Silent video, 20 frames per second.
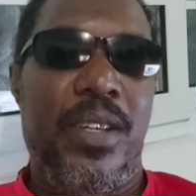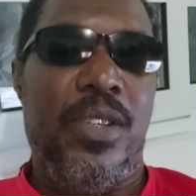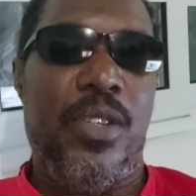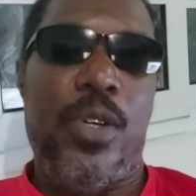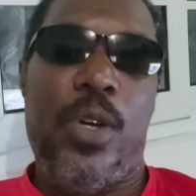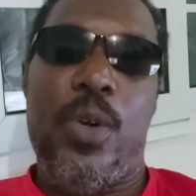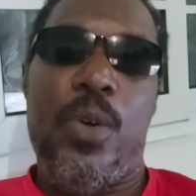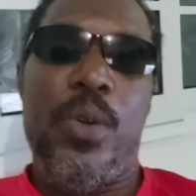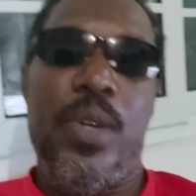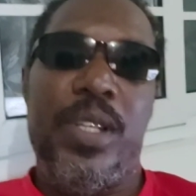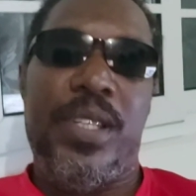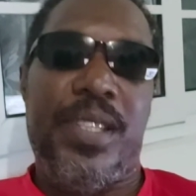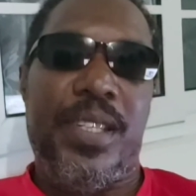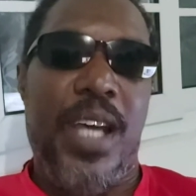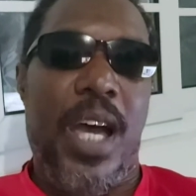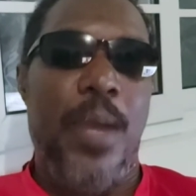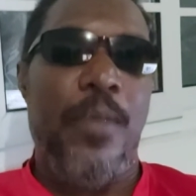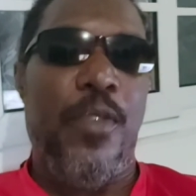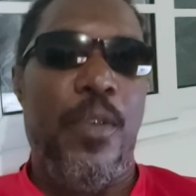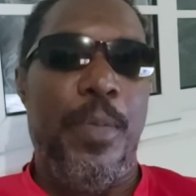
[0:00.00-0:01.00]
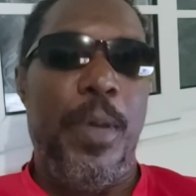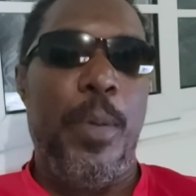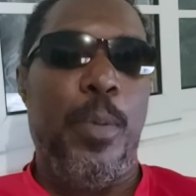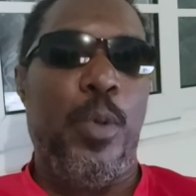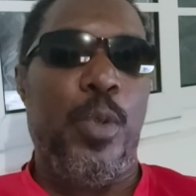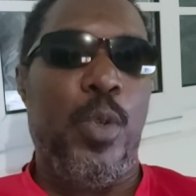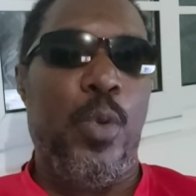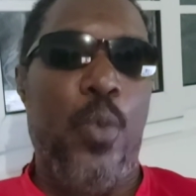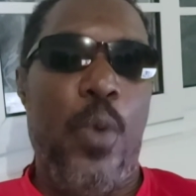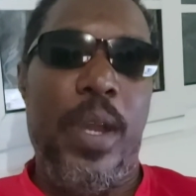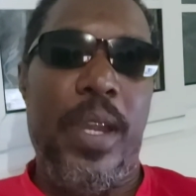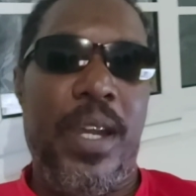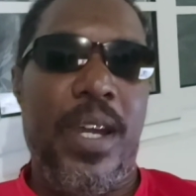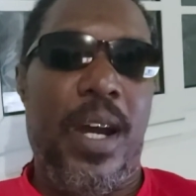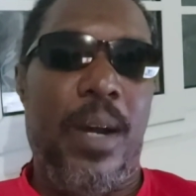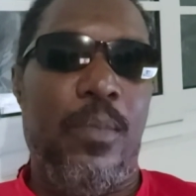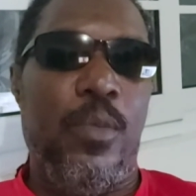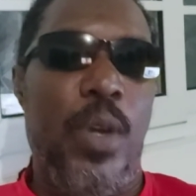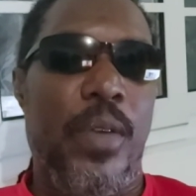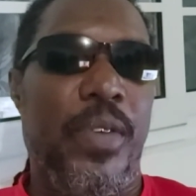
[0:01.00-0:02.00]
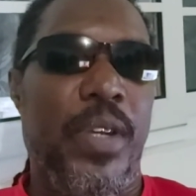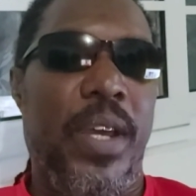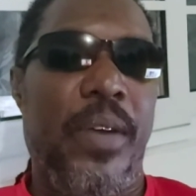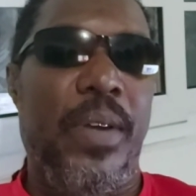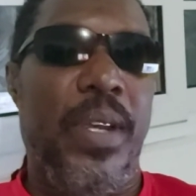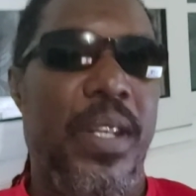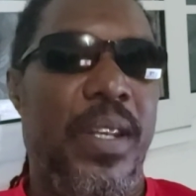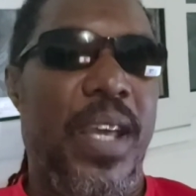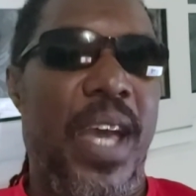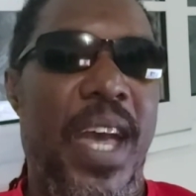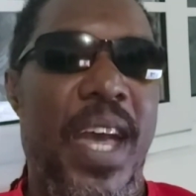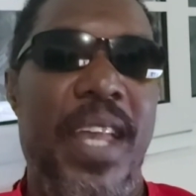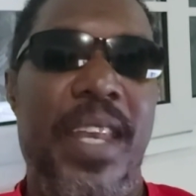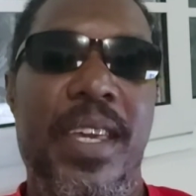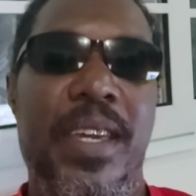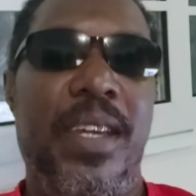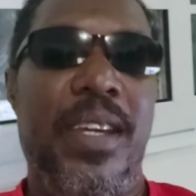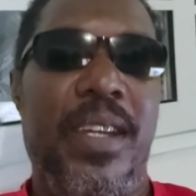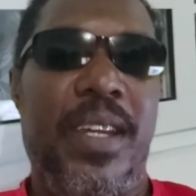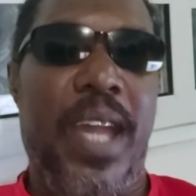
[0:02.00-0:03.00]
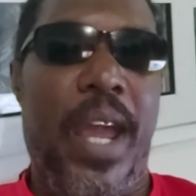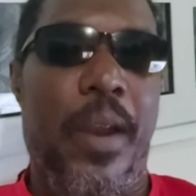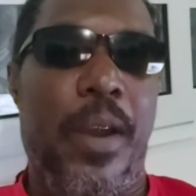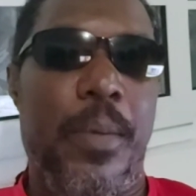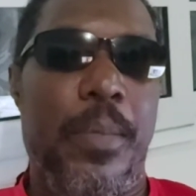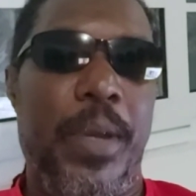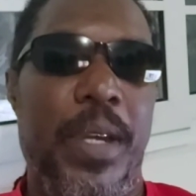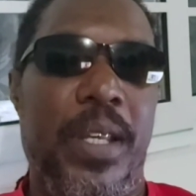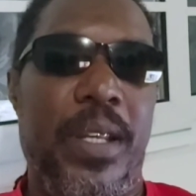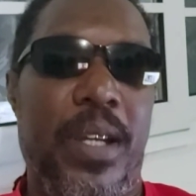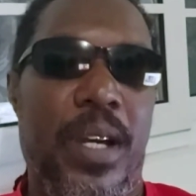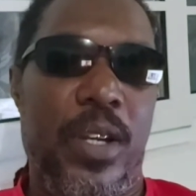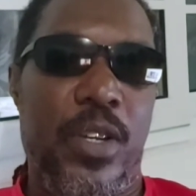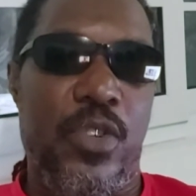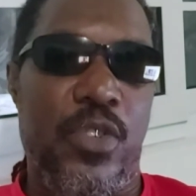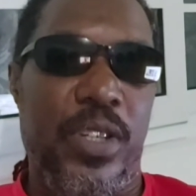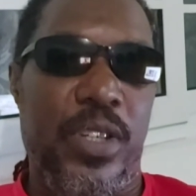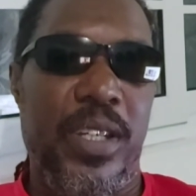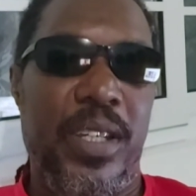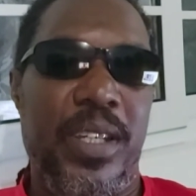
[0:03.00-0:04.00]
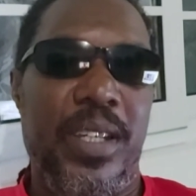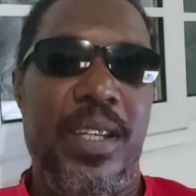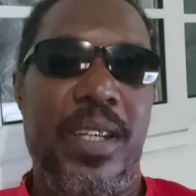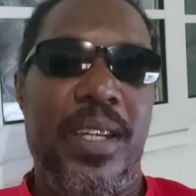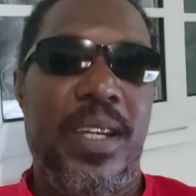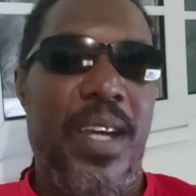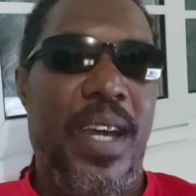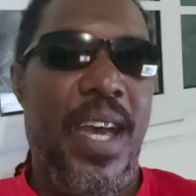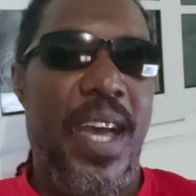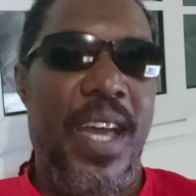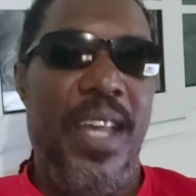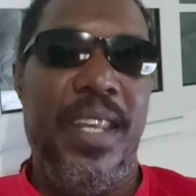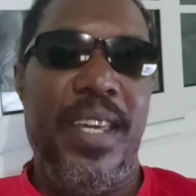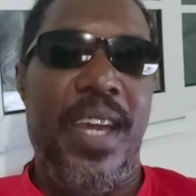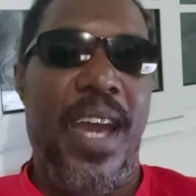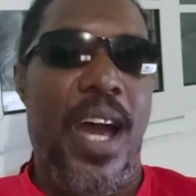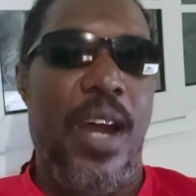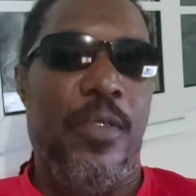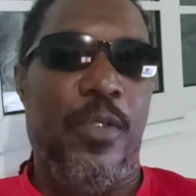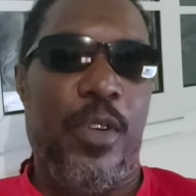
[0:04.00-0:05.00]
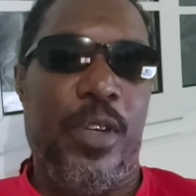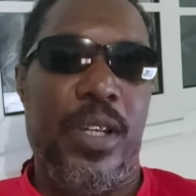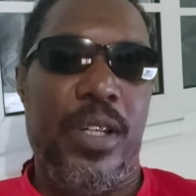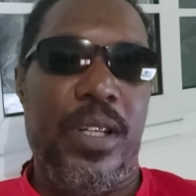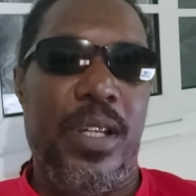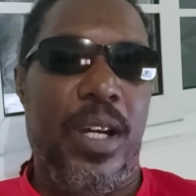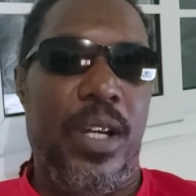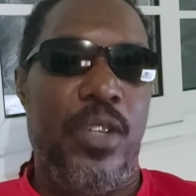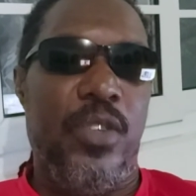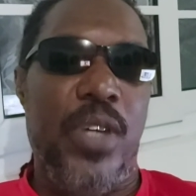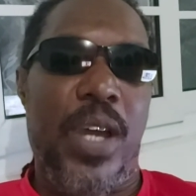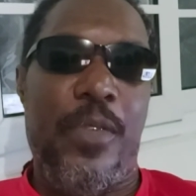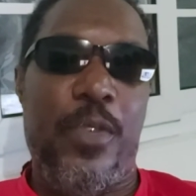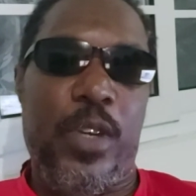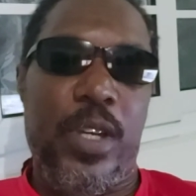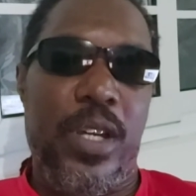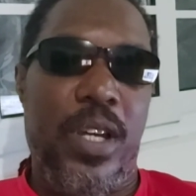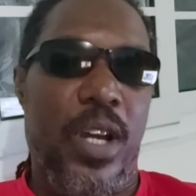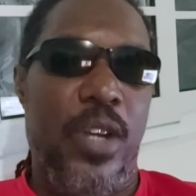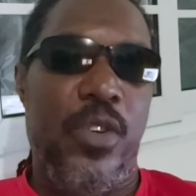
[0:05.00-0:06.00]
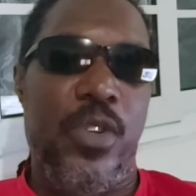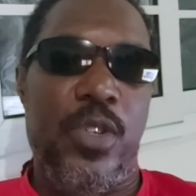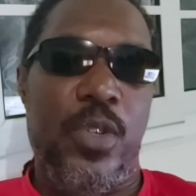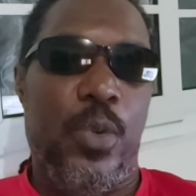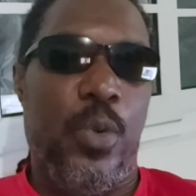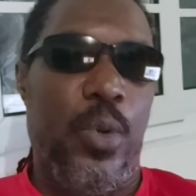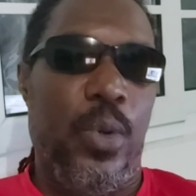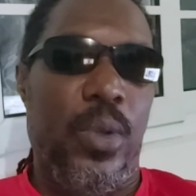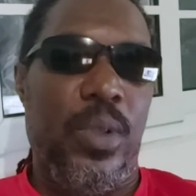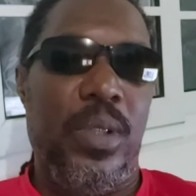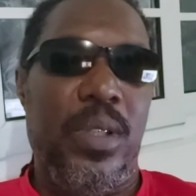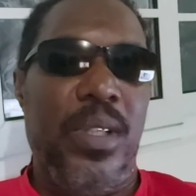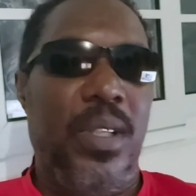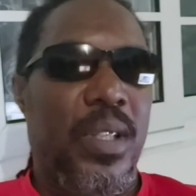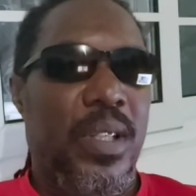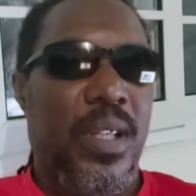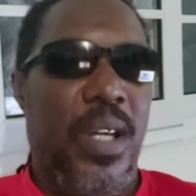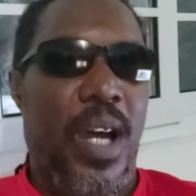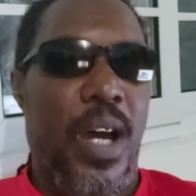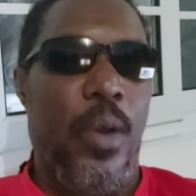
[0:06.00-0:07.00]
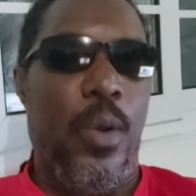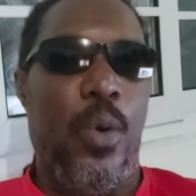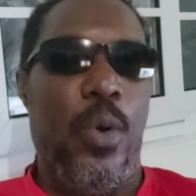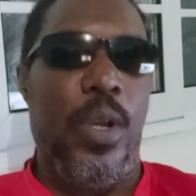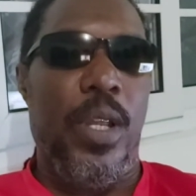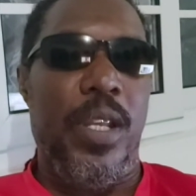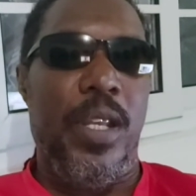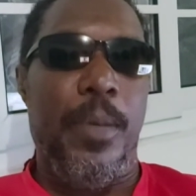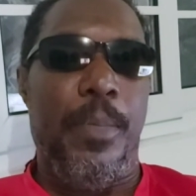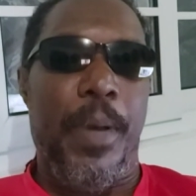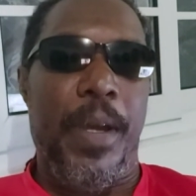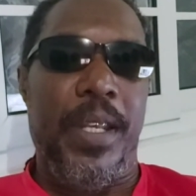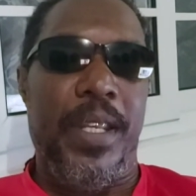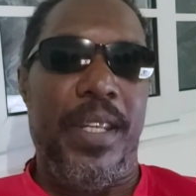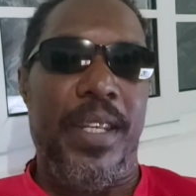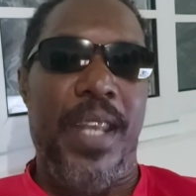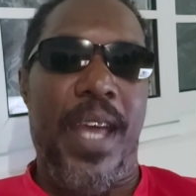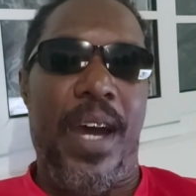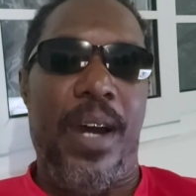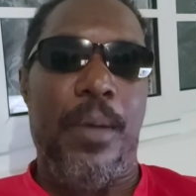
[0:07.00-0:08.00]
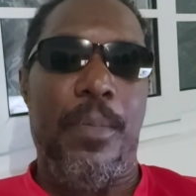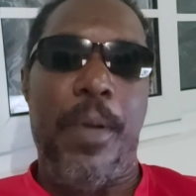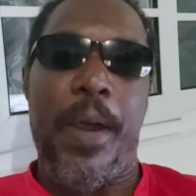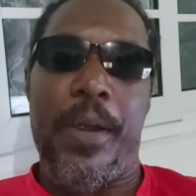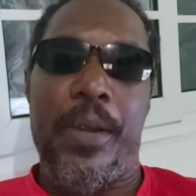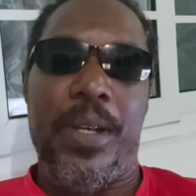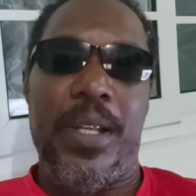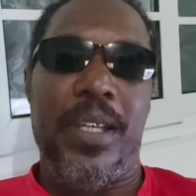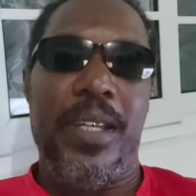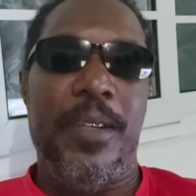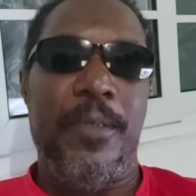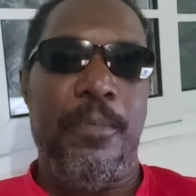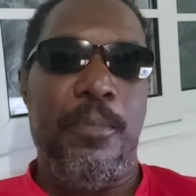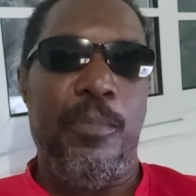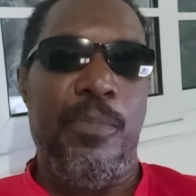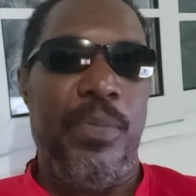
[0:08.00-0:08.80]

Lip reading: So it's time for people to wake up, whether they're in any Caribbean country, any African country. African countries are all independent now, apparently.